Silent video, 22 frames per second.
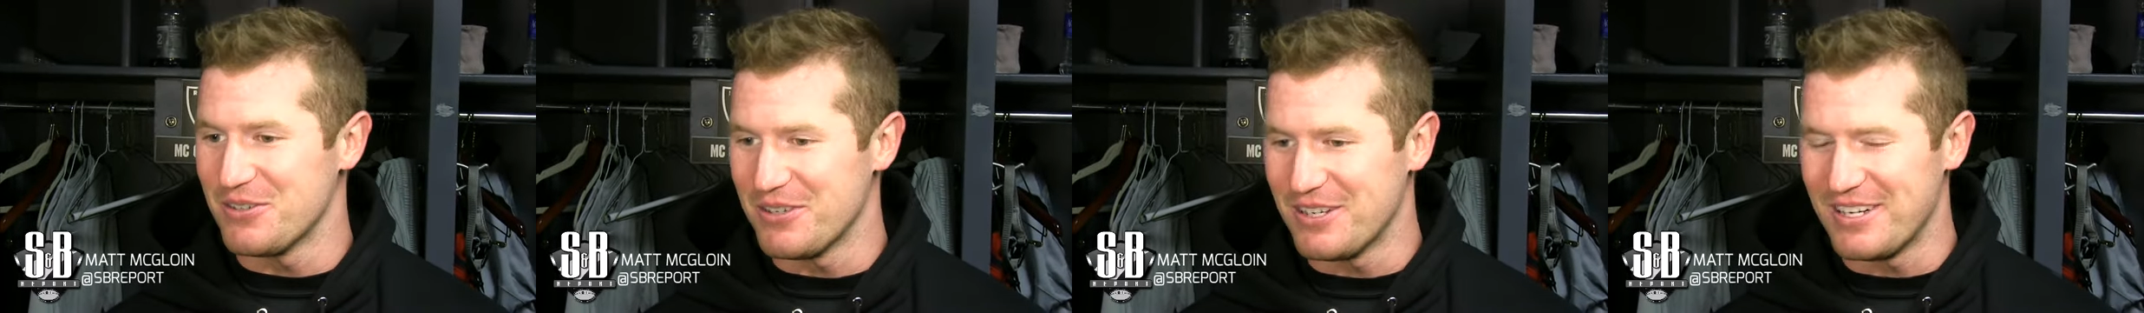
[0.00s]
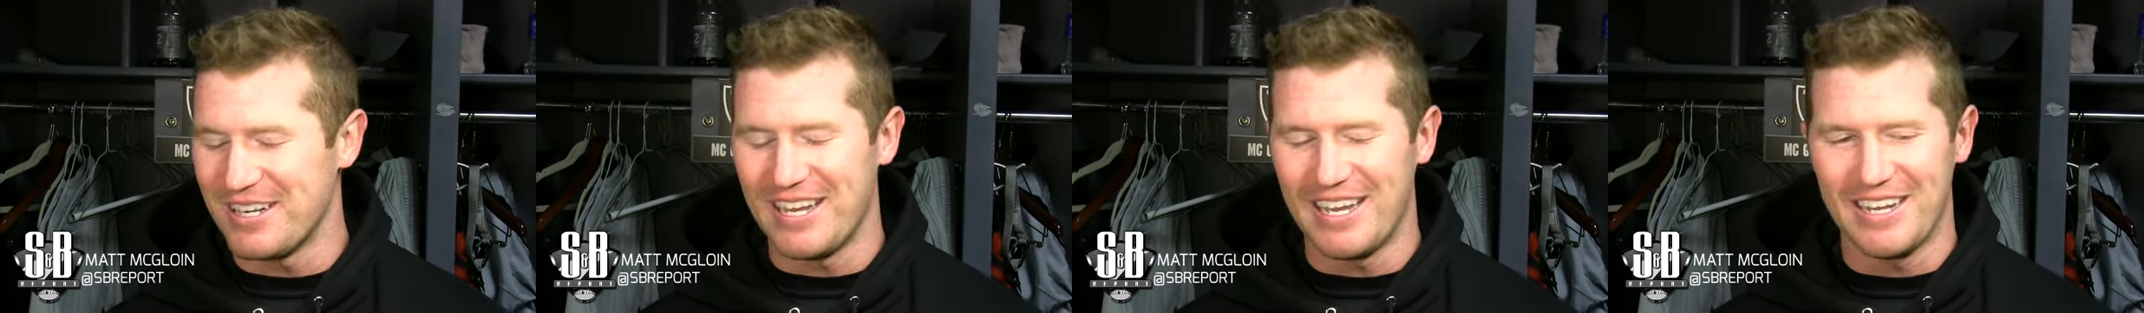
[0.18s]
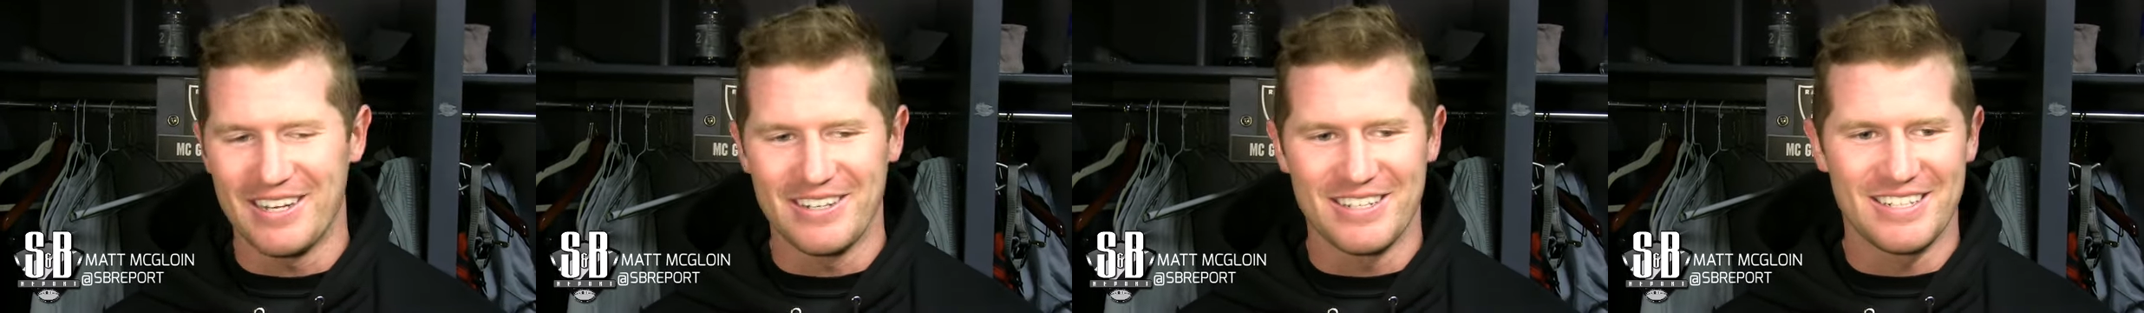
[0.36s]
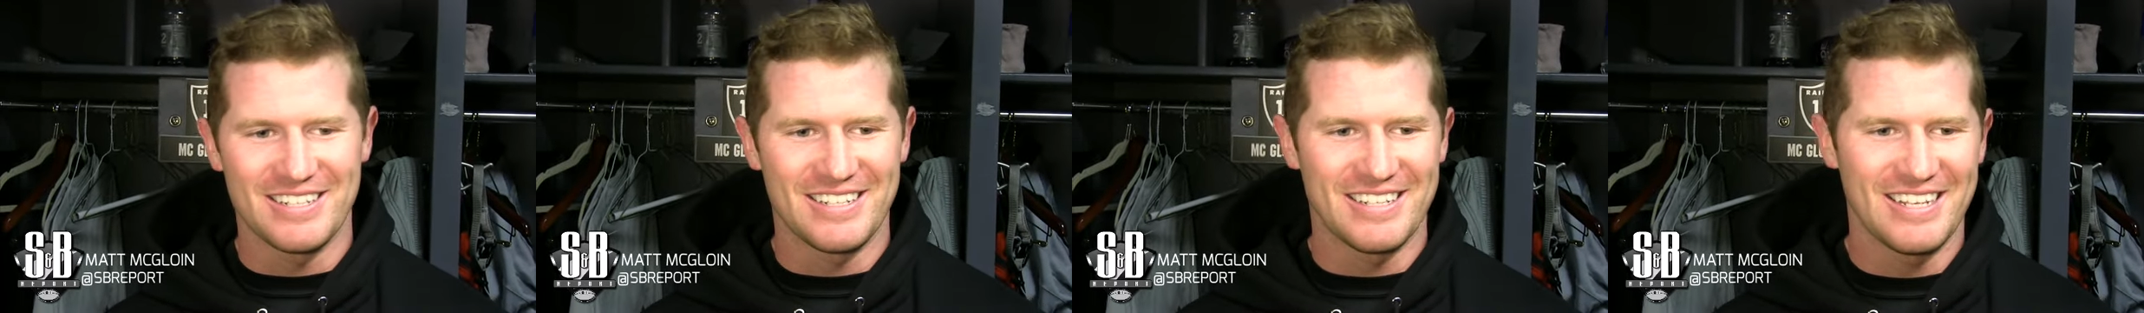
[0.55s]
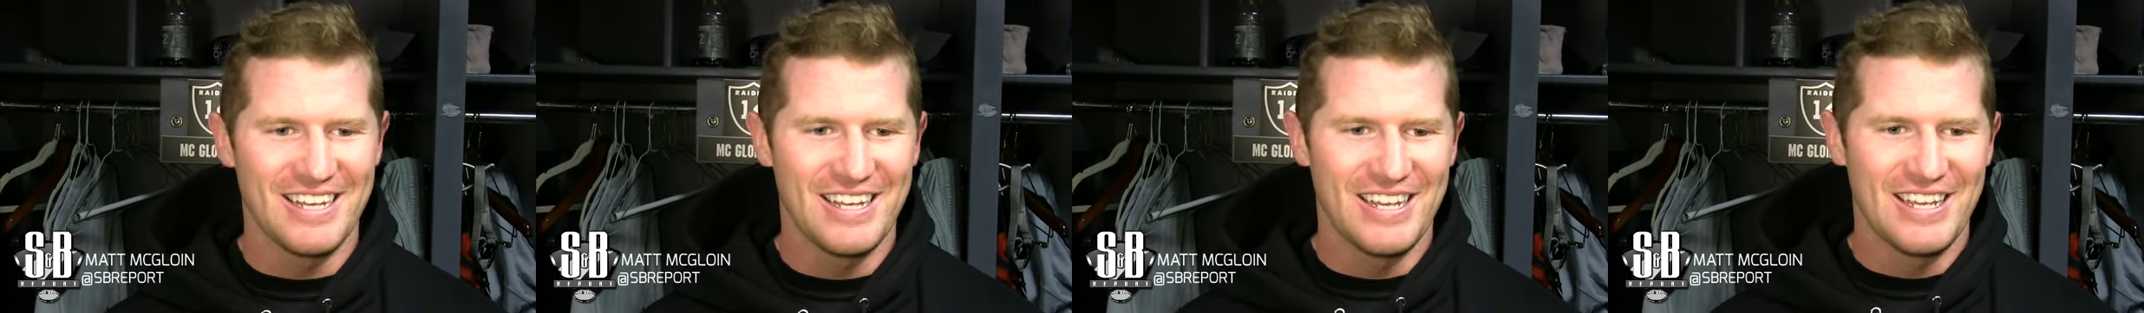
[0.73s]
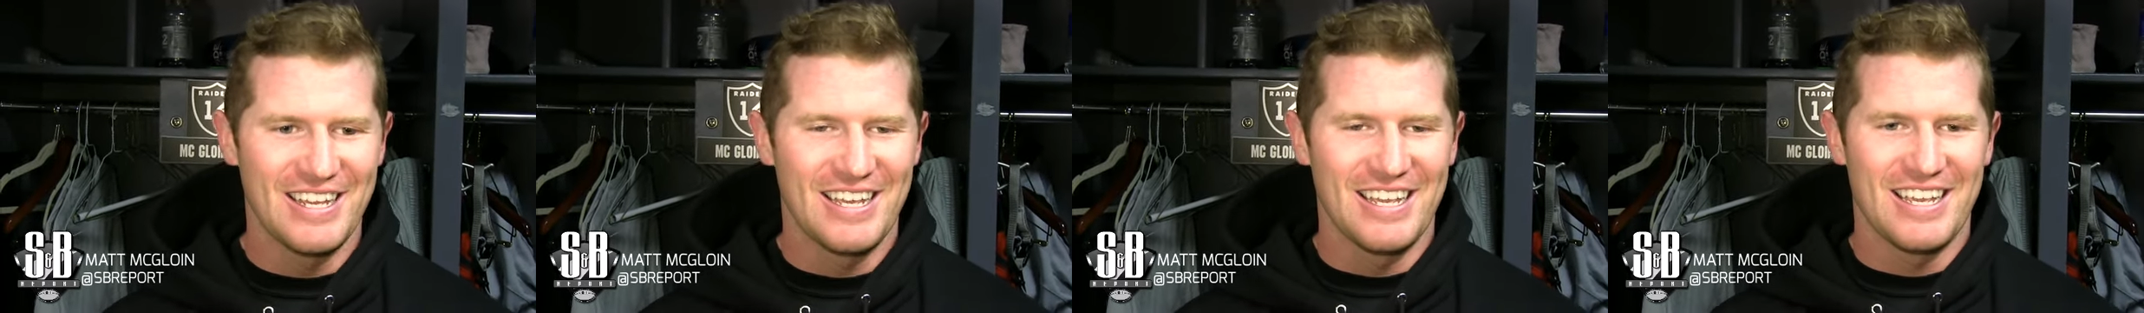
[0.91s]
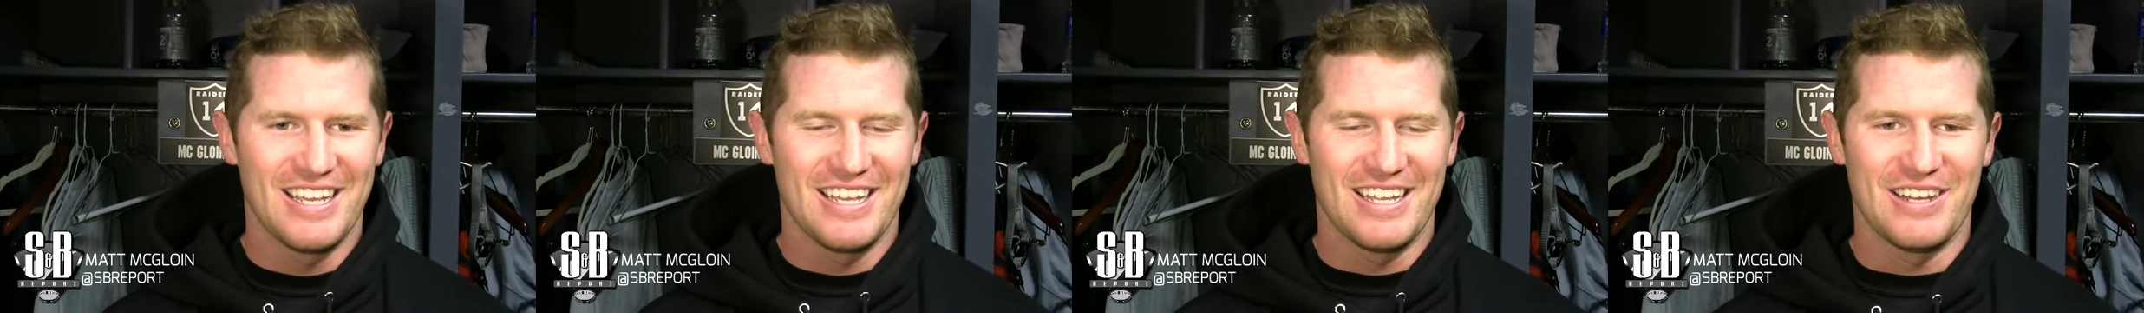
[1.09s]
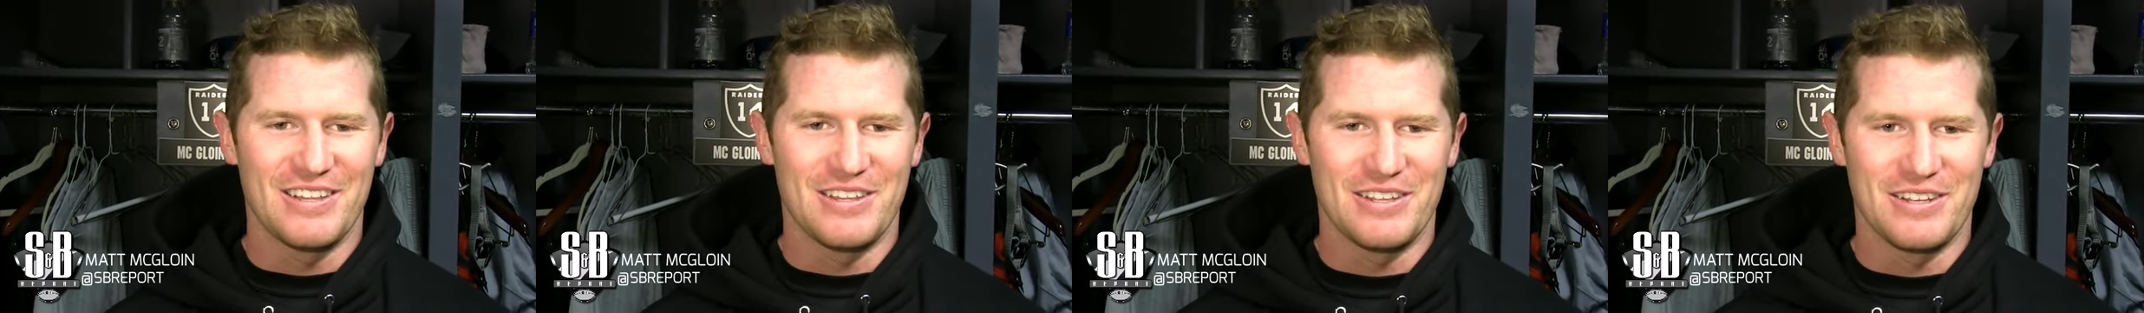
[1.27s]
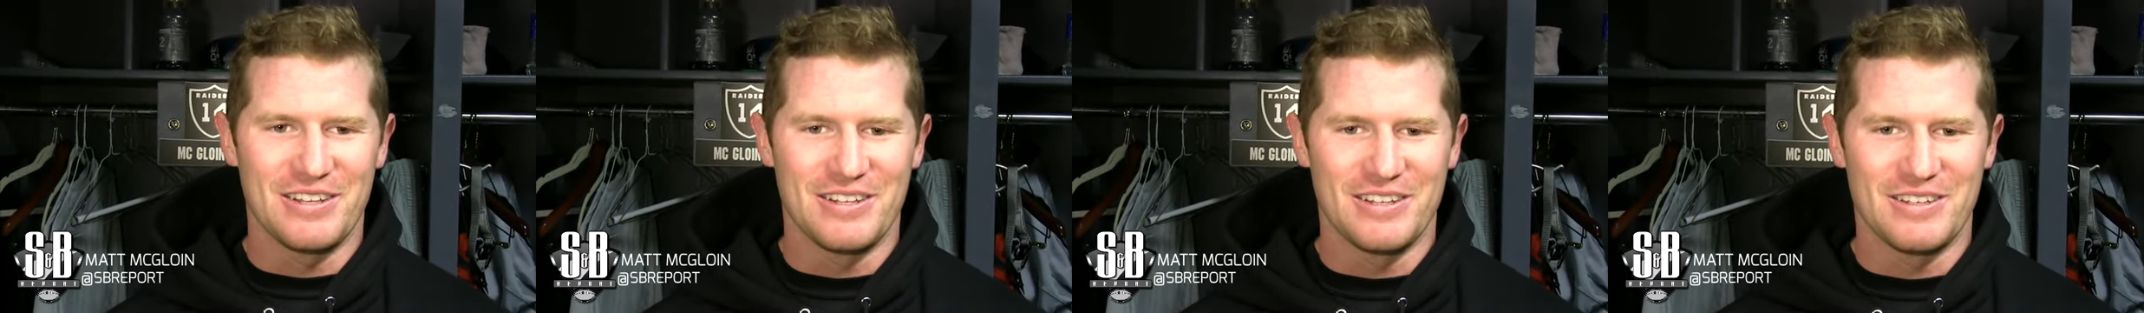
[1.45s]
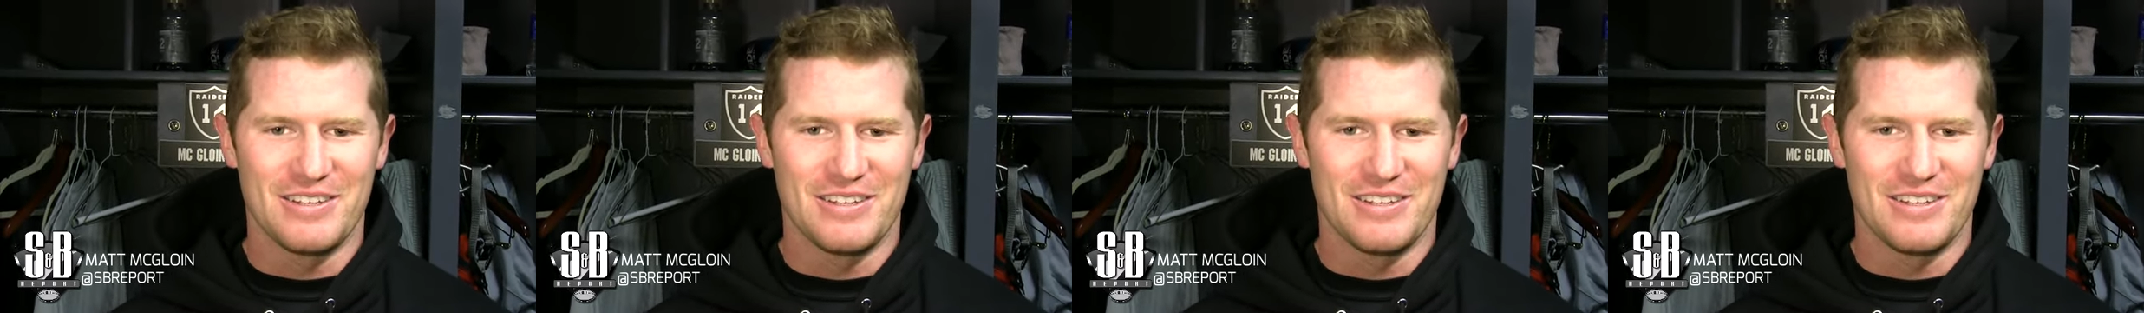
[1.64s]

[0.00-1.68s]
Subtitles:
to it now, and I